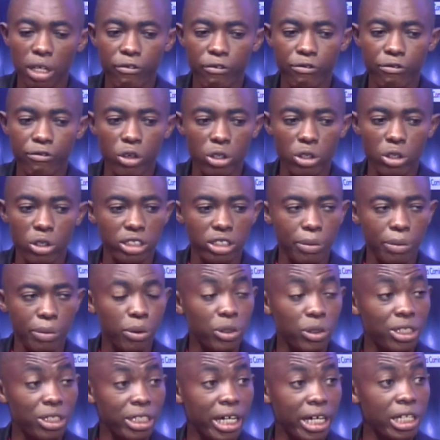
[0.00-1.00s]
force their
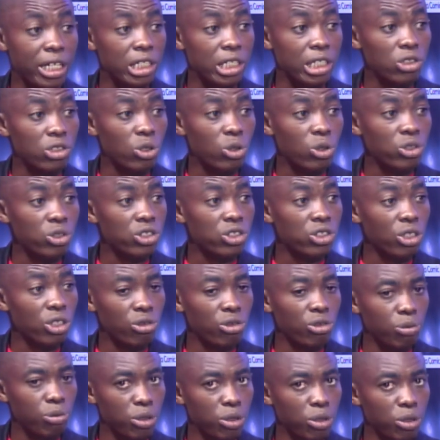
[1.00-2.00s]
political ideology
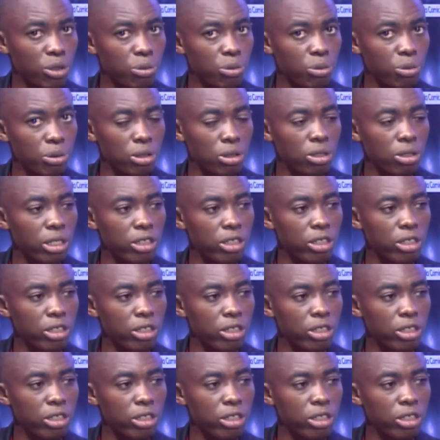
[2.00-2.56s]
on the people,